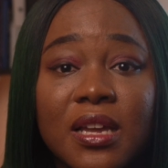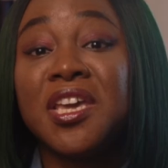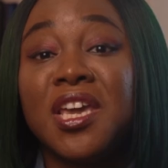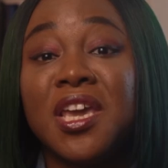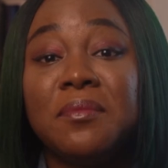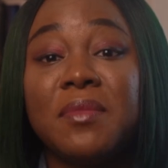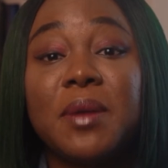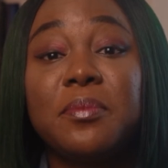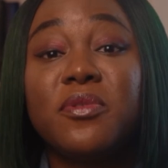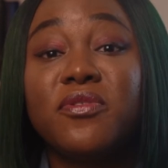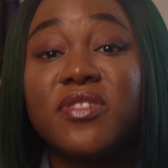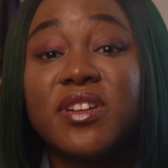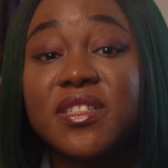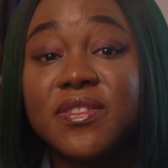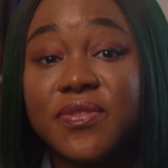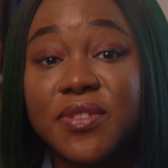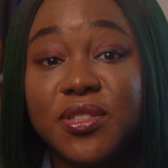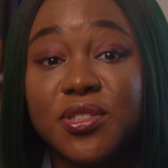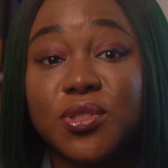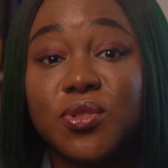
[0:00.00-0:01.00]
In my previous
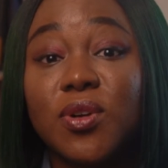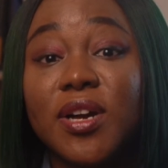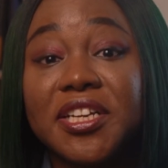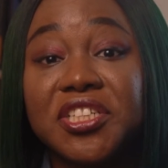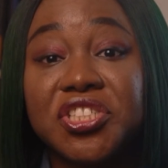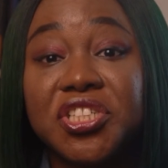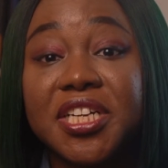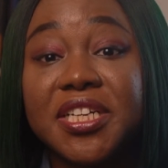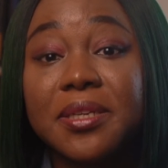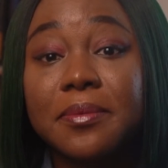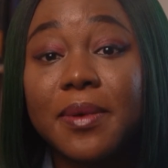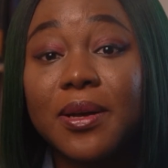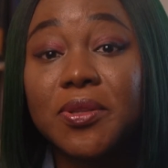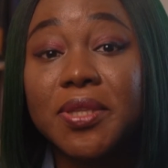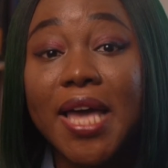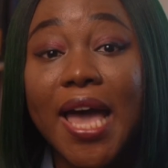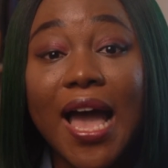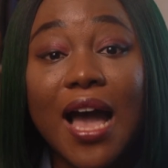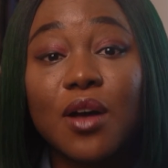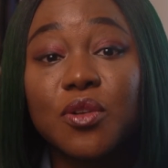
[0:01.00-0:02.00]
video, I shared about
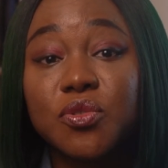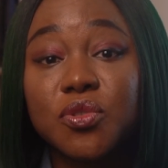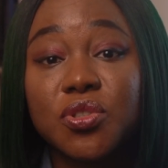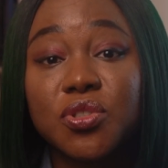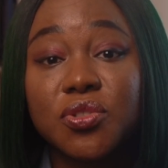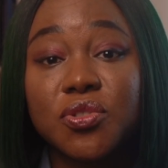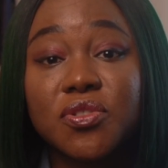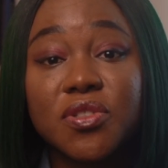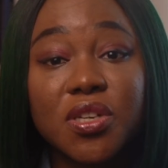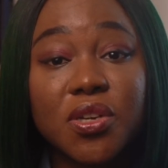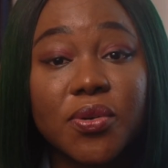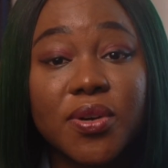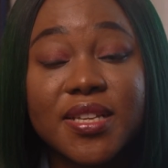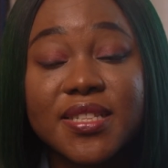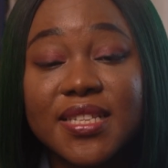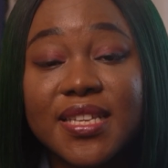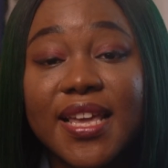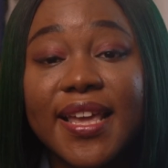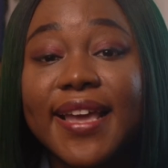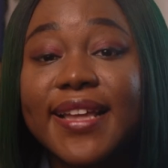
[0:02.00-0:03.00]
how to use the
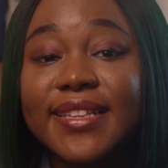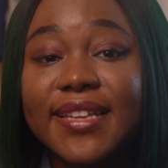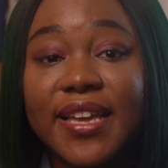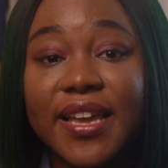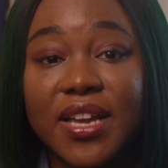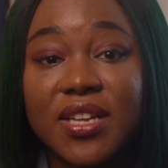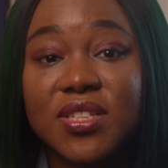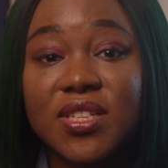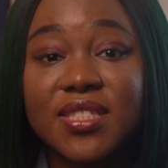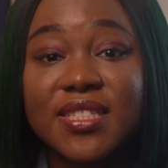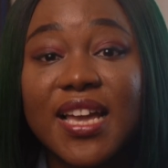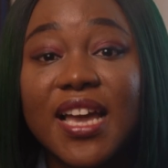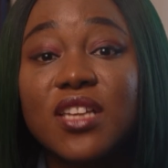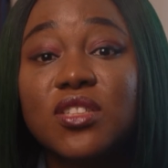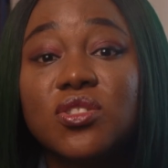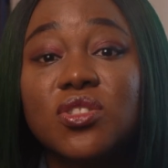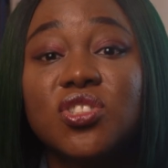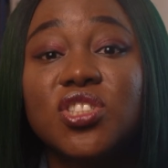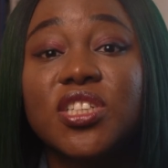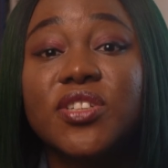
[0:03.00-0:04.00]
Crazy 8 exercise
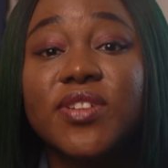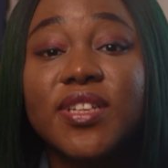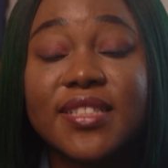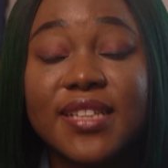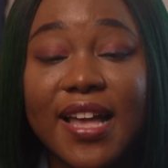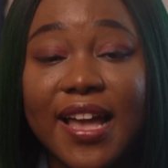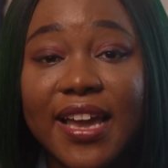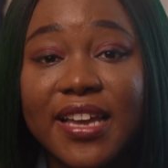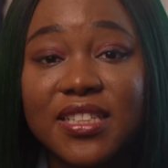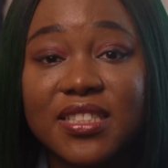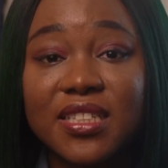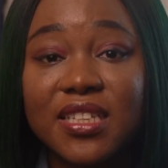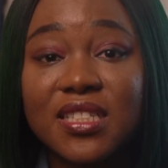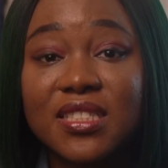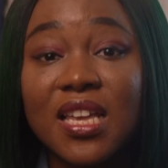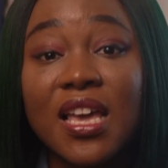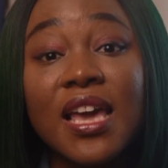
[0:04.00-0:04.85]
to generate ideas.